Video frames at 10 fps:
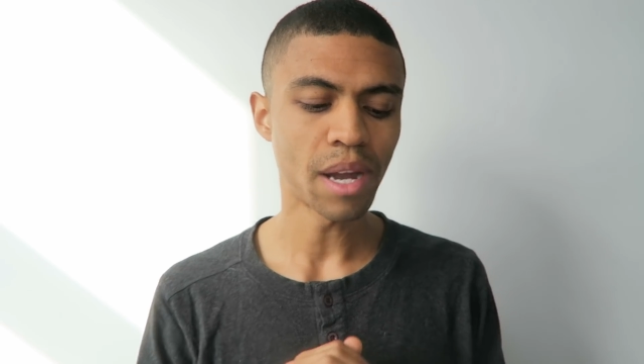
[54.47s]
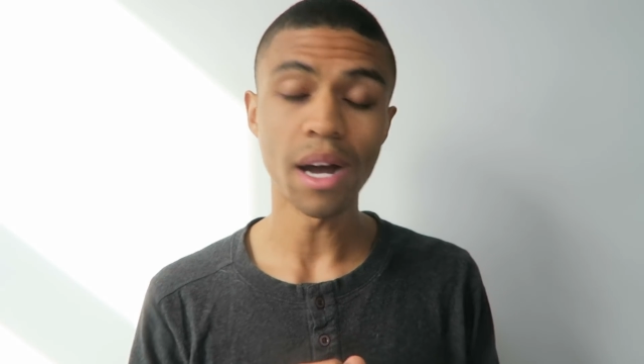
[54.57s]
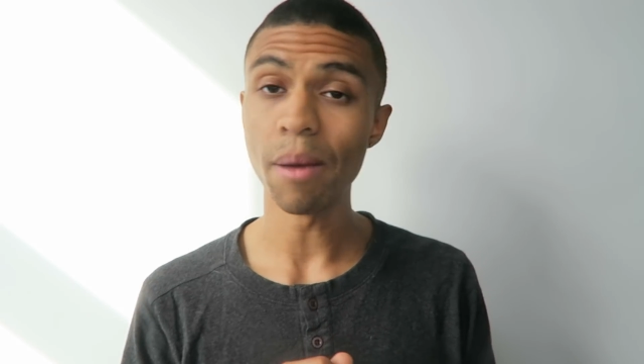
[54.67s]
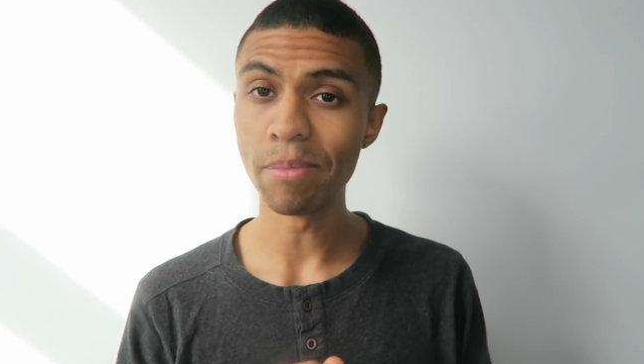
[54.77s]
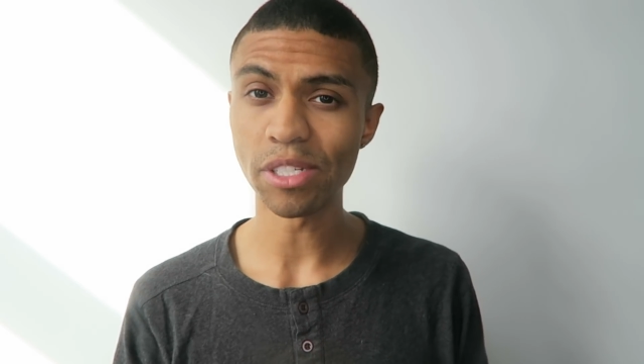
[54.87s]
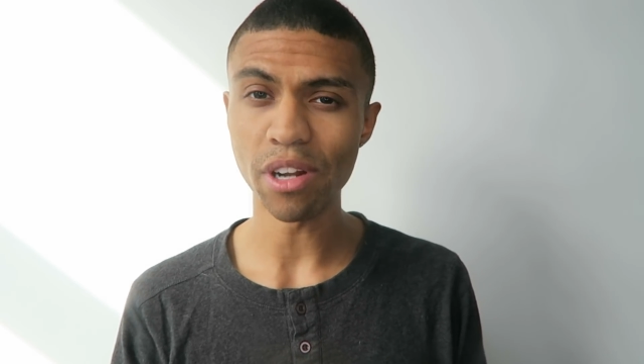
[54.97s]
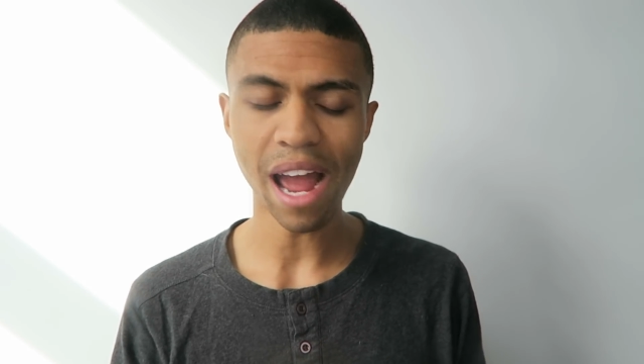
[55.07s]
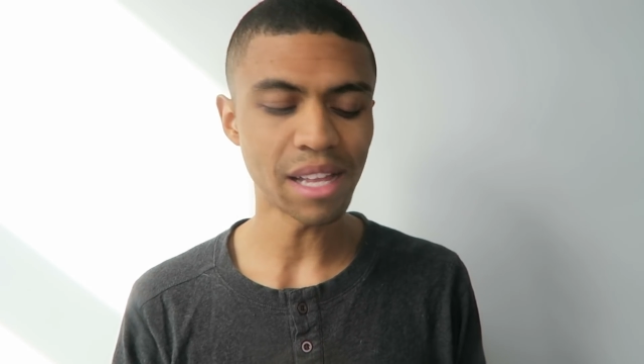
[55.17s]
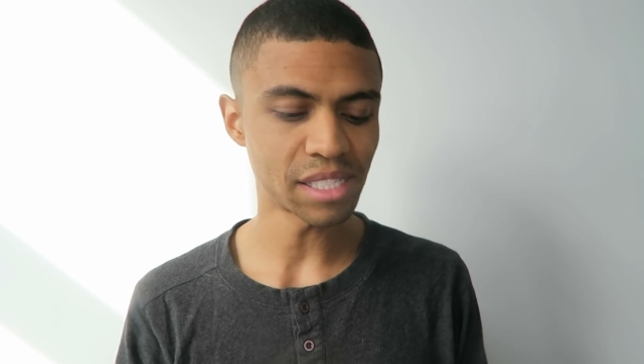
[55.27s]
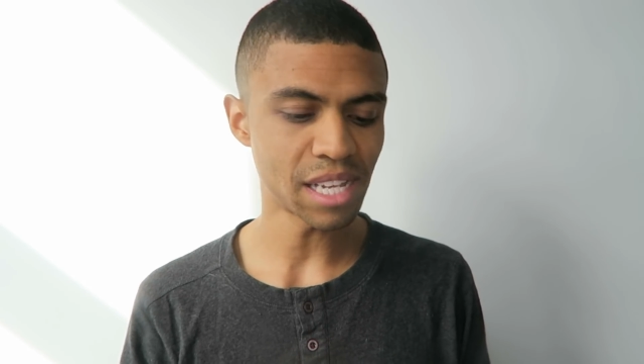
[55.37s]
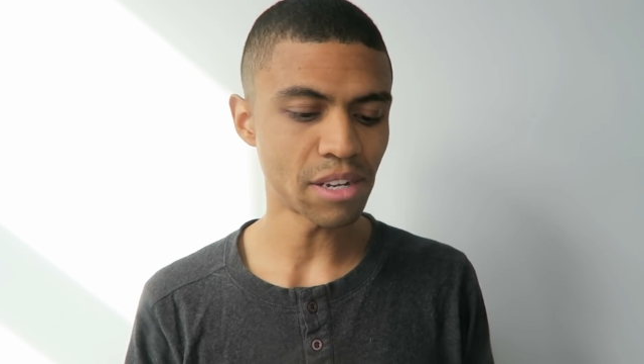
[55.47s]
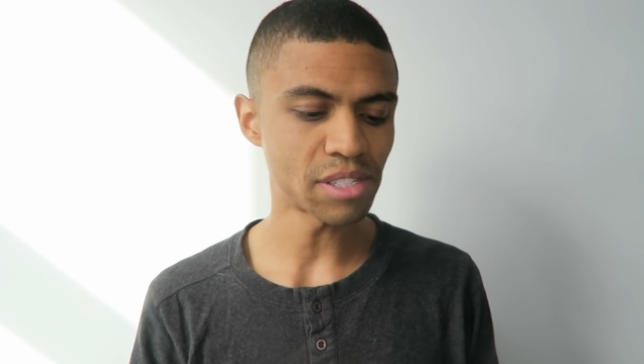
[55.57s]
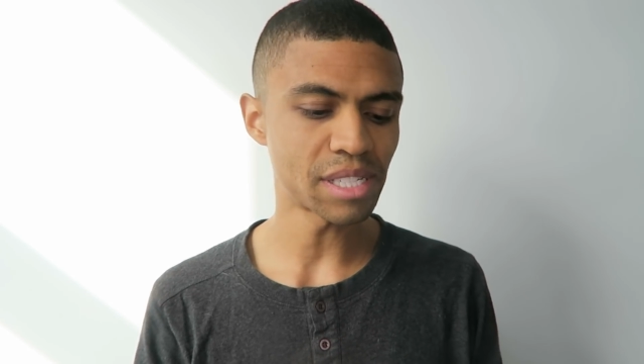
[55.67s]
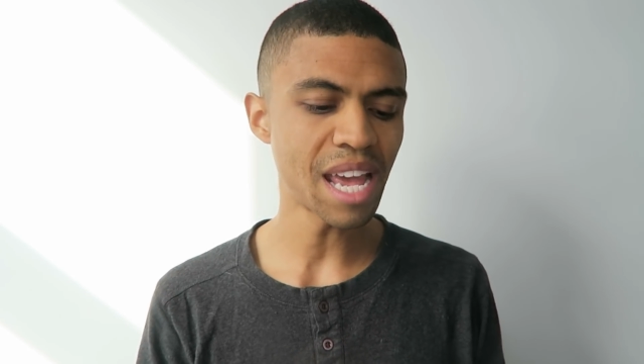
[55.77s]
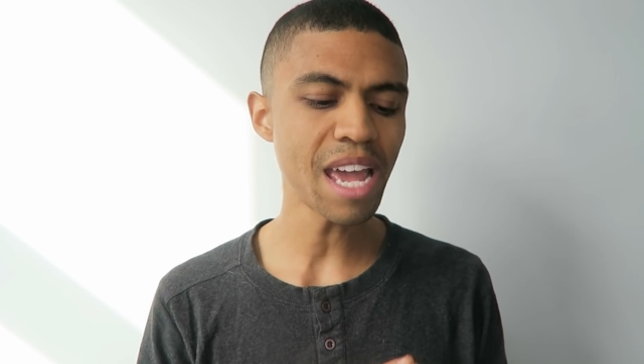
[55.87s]
uh, Mister Alexander
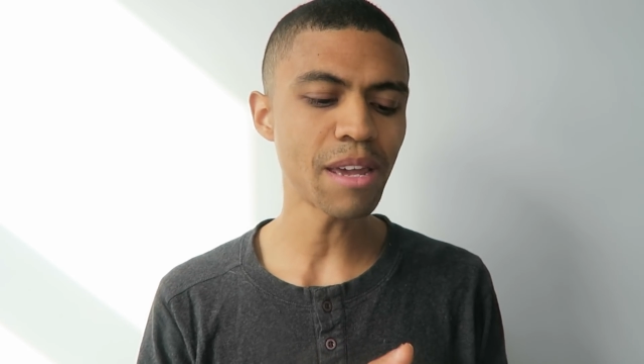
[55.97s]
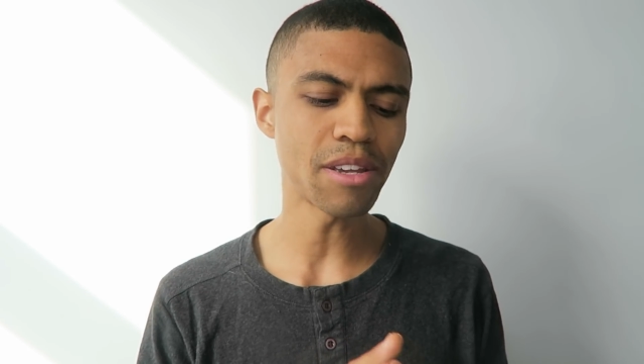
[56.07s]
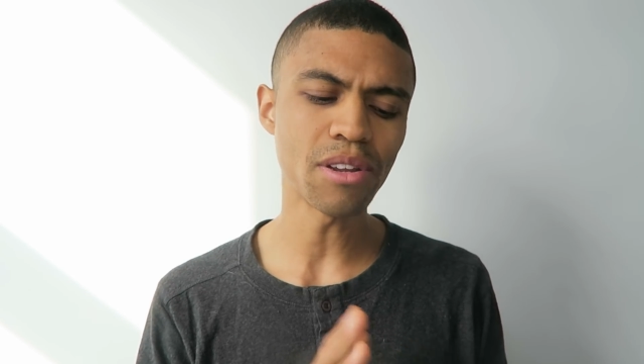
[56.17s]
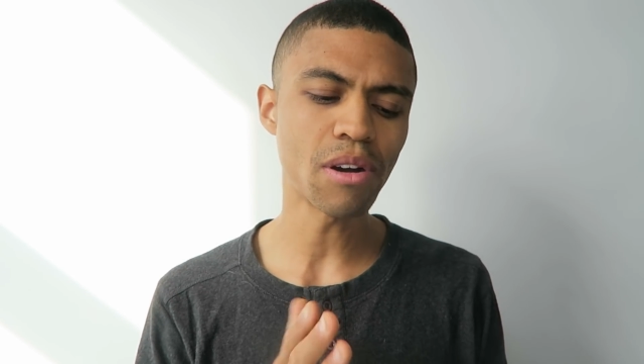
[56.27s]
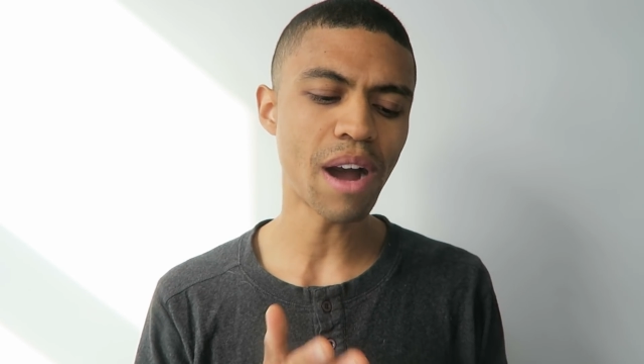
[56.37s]
says, hey, you know,